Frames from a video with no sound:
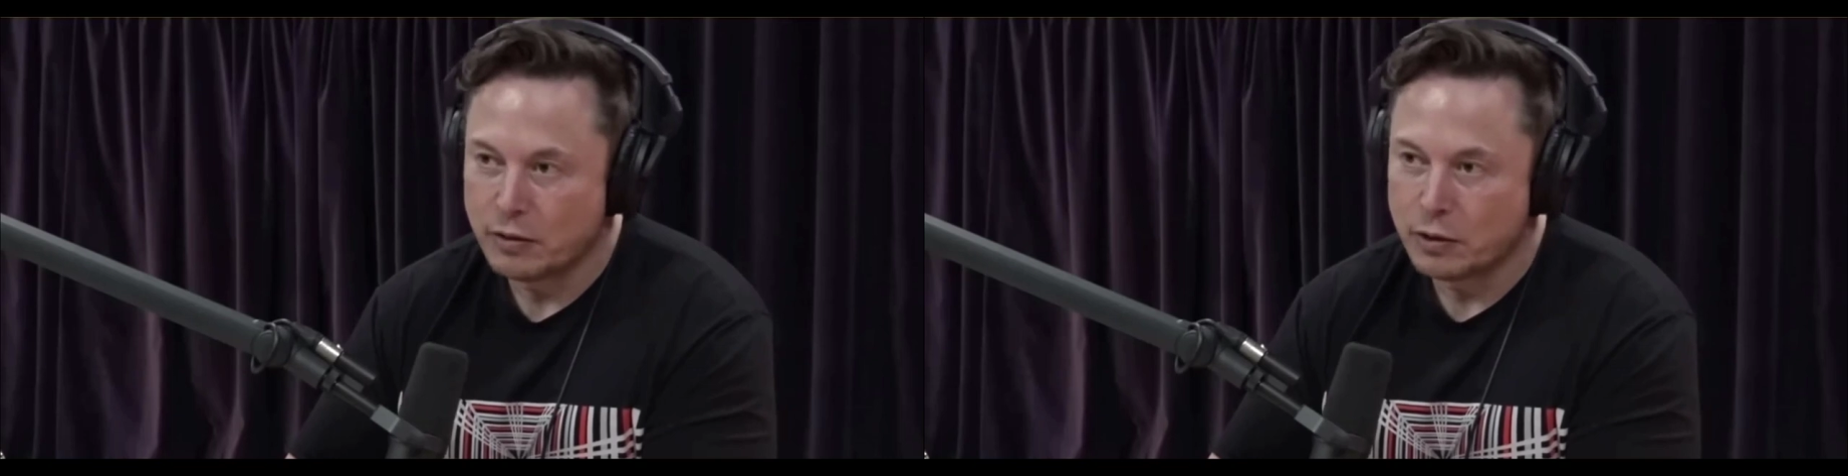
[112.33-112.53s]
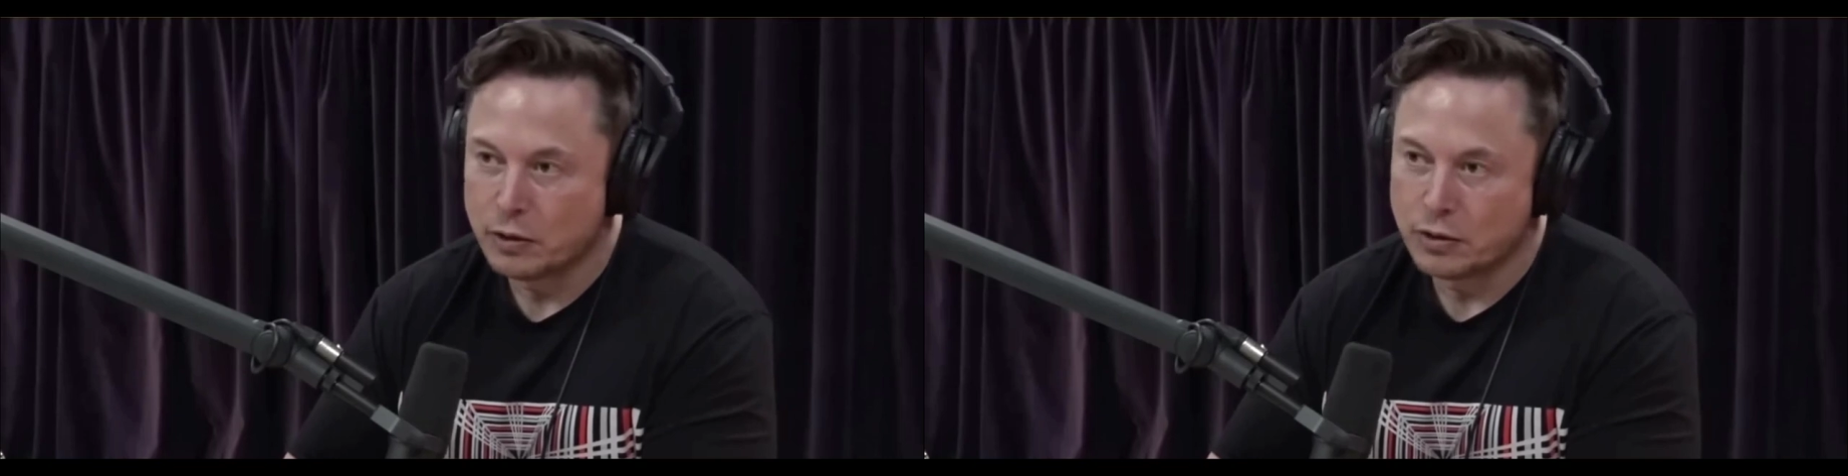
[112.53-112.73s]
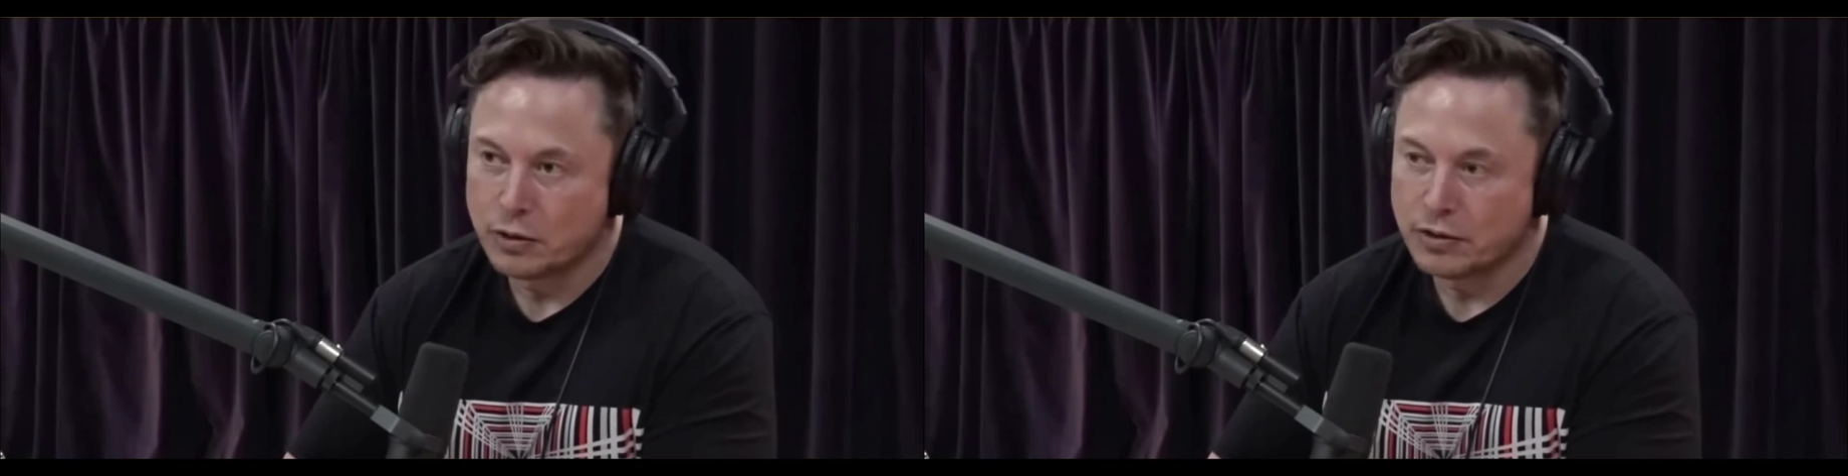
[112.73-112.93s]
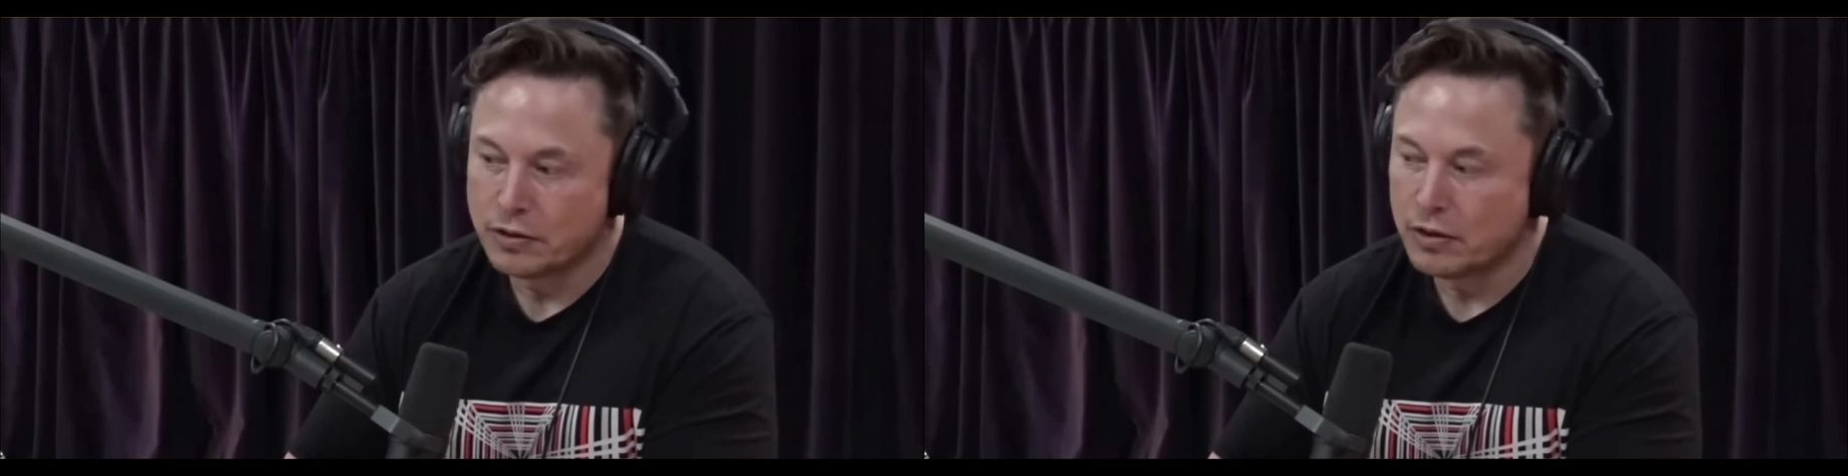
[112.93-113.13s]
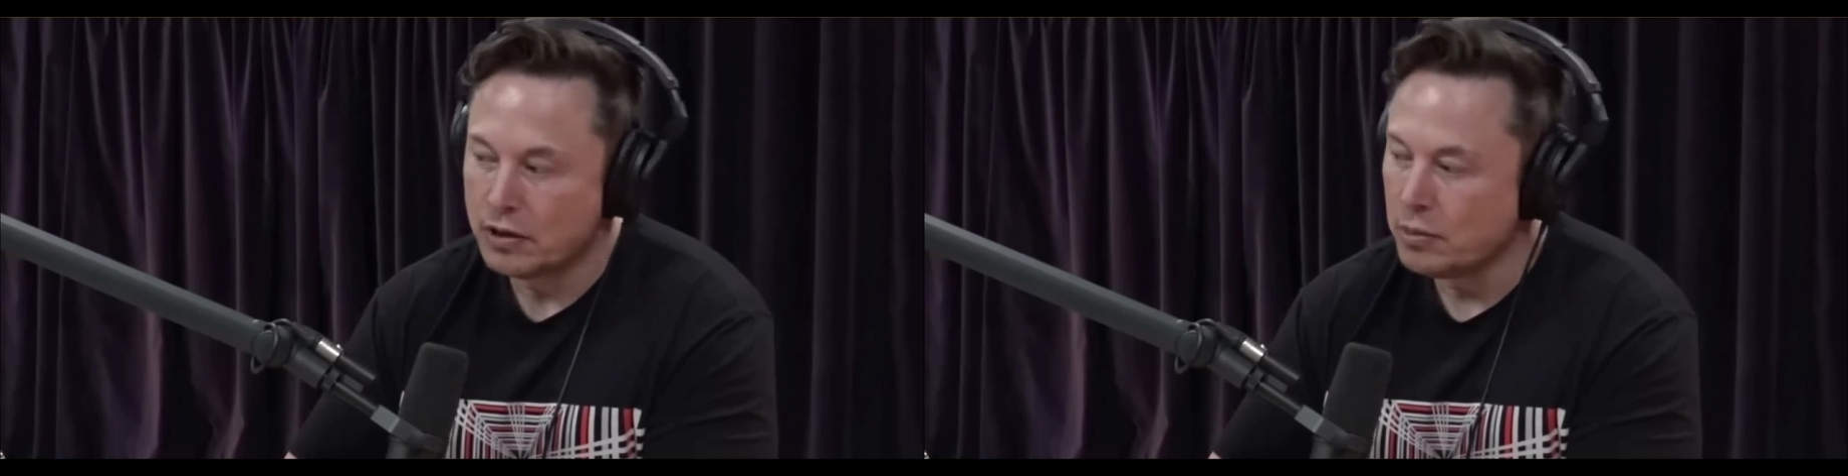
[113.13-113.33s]
But you should
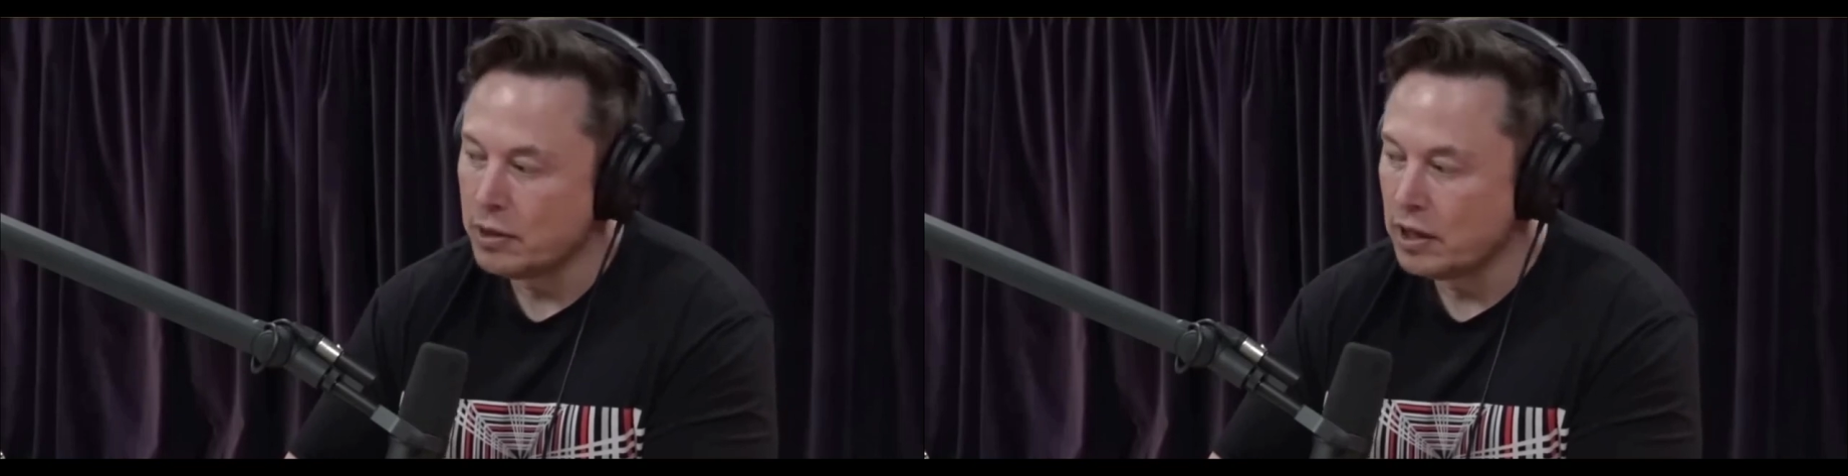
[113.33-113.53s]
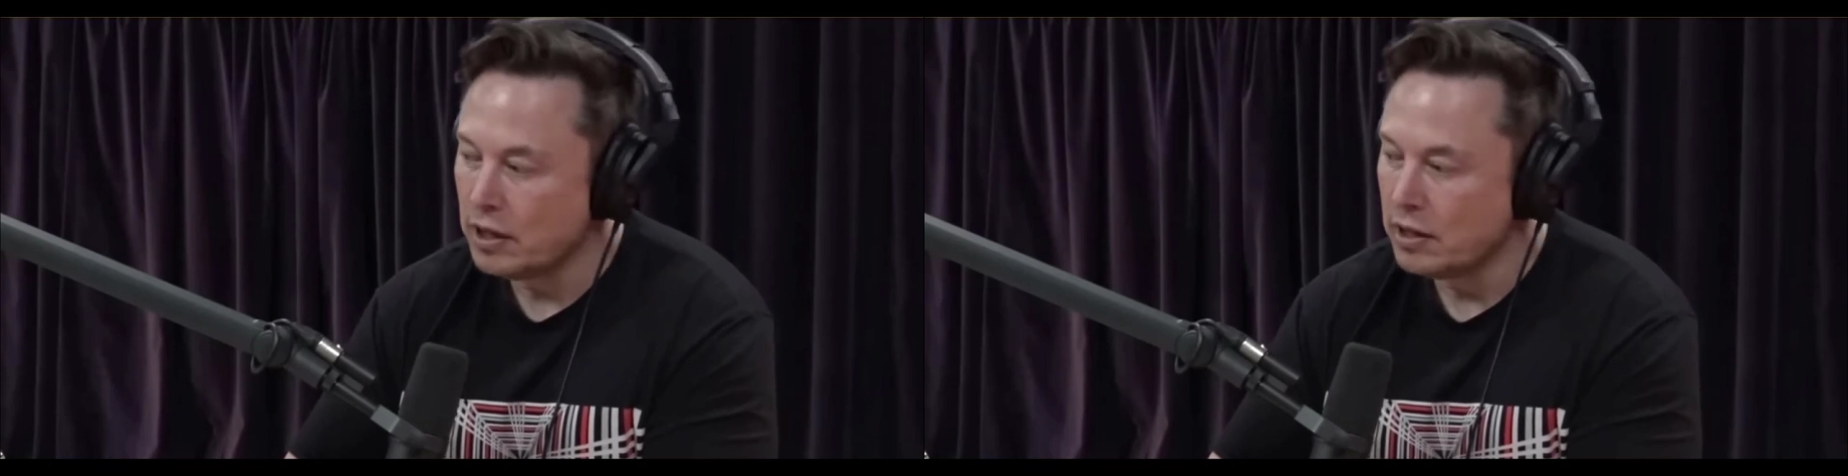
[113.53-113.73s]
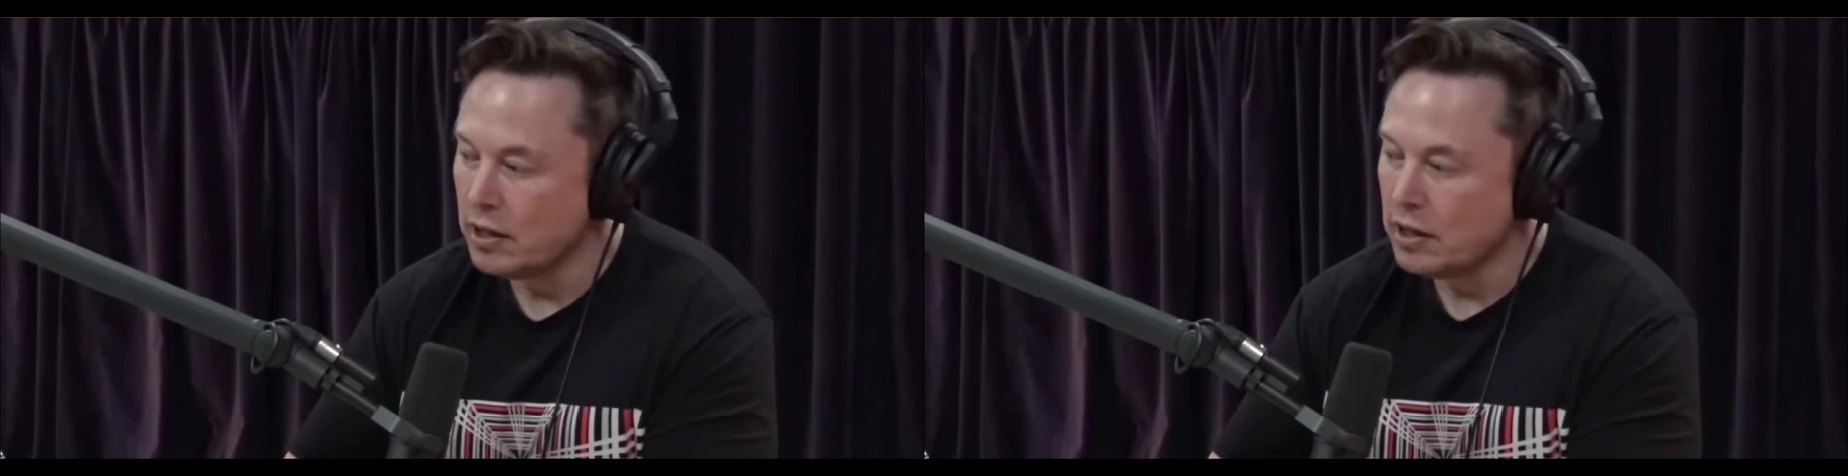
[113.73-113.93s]
also not be